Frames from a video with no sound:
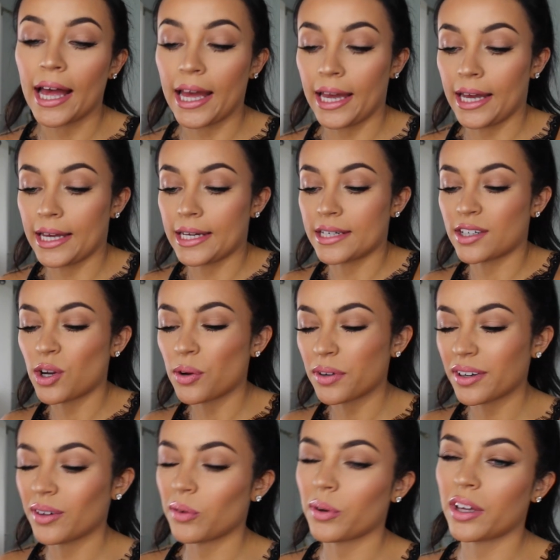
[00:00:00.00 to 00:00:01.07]
And
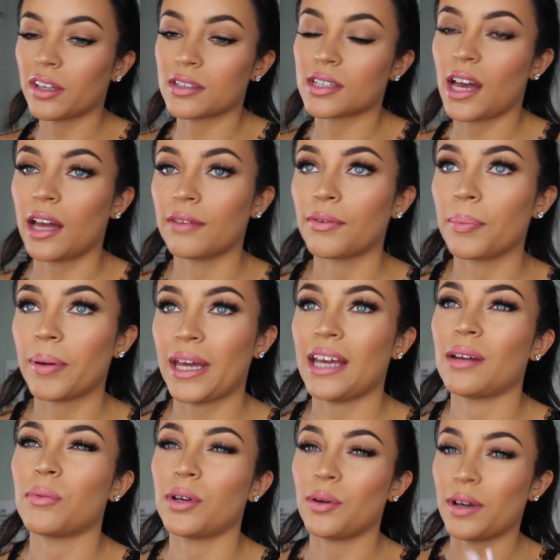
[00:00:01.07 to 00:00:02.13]
coconut oil is kind of a
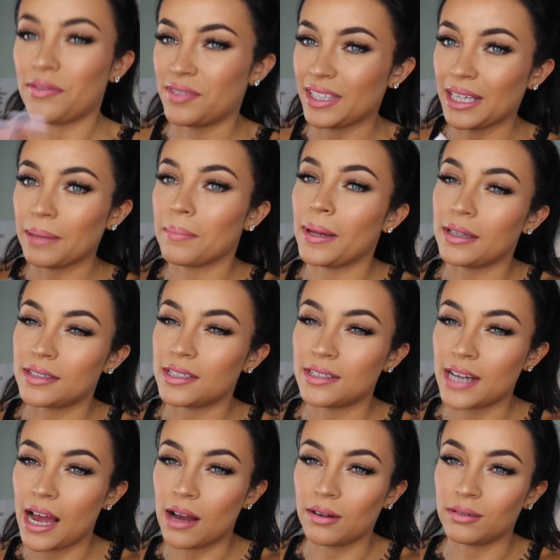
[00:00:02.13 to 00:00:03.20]
pain when you have to like melt it
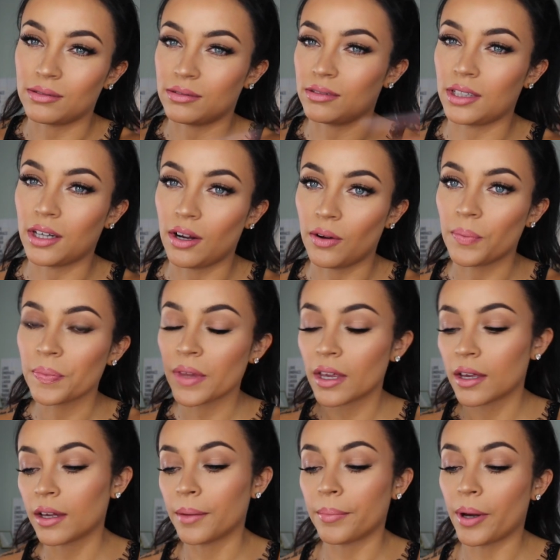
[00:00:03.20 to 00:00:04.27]
down, you know,
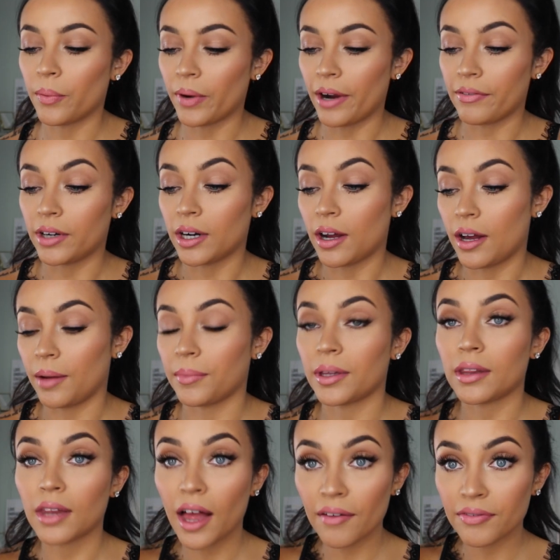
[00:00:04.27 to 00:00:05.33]
but whatever. Um,
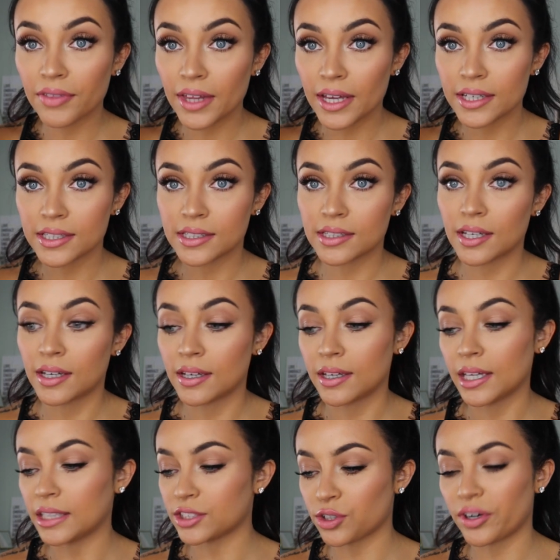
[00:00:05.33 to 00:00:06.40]
love this.
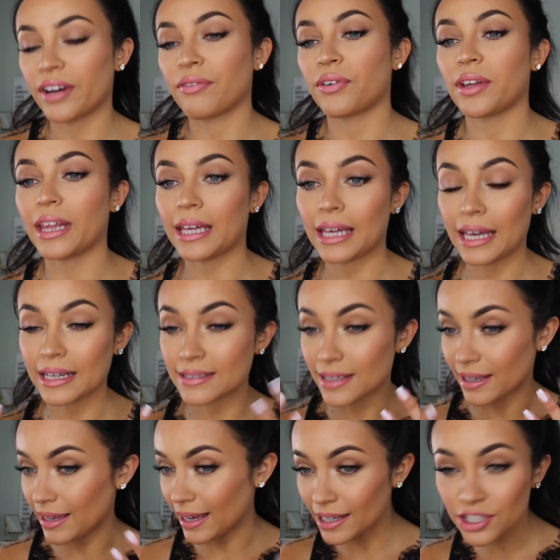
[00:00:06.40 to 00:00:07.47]
It's great for like
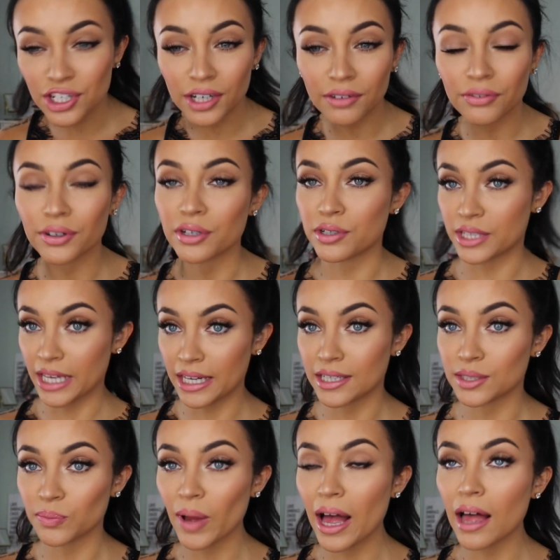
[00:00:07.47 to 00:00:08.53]
anti-aging for your skin
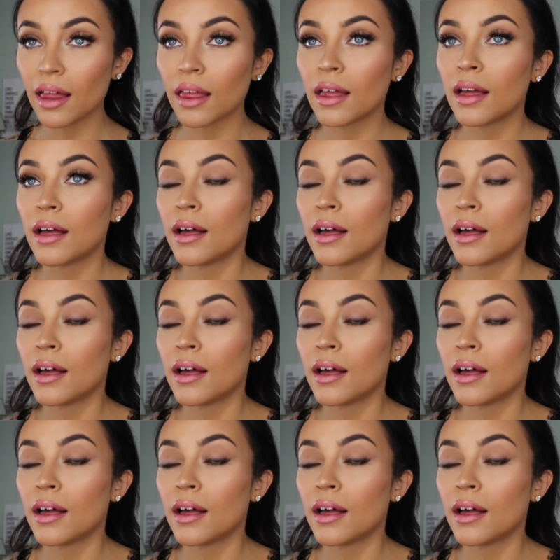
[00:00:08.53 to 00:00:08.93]
as well.